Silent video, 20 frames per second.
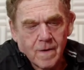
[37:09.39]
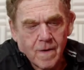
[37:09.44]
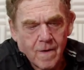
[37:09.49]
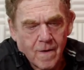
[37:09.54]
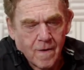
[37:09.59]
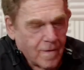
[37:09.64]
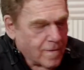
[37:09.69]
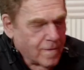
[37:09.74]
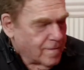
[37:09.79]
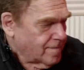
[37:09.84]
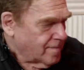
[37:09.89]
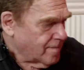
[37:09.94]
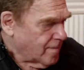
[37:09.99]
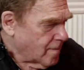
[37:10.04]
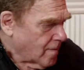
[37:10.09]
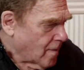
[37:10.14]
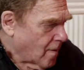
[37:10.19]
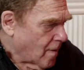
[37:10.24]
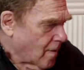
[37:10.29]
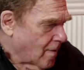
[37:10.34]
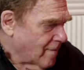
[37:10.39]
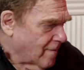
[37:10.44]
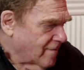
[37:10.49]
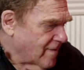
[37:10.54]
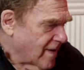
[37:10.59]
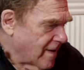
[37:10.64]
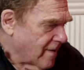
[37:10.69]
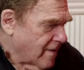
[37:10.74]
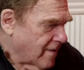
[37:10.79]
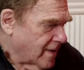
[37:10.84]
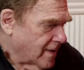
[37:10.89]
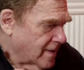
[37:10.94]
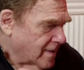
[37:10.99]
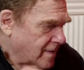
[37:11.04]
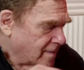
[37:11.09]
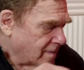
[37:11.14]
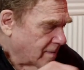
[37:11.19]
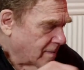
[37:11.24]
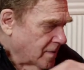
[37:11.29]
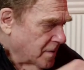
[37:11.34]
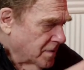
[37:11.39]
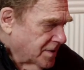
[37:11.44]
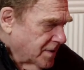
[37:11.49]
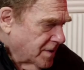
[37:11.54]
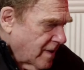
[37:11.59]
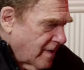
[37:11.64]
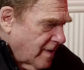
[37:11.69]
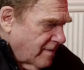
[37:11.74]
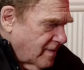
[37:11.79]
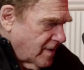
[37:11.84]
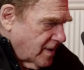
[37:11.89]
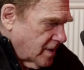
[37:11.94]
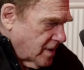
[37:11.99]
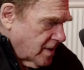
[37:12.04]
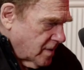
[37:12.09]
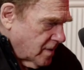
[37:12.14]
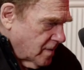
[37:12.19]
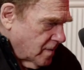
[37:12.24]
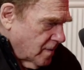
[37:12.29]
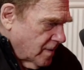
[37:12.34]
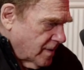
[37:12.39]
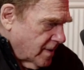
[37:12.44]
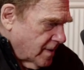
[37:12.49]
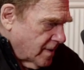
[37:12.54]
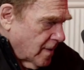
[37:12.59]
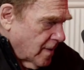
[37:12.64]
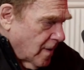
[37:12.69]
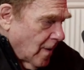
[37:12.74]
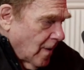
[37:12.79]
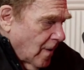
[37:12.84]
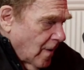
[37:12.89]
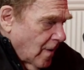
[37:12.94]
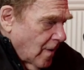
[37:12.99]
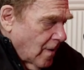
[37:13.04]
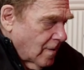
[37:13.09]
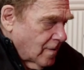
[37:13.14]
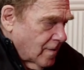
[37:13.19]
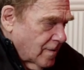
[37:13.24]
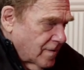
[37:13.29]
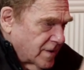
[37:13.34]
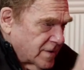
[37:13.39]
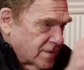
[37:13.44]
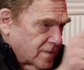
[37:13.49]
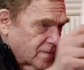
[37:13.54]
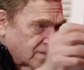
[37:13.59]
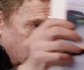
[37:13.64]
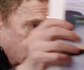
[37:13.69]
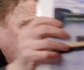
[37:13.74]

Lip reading: all varied and usually don't have anything to do with it. Although this one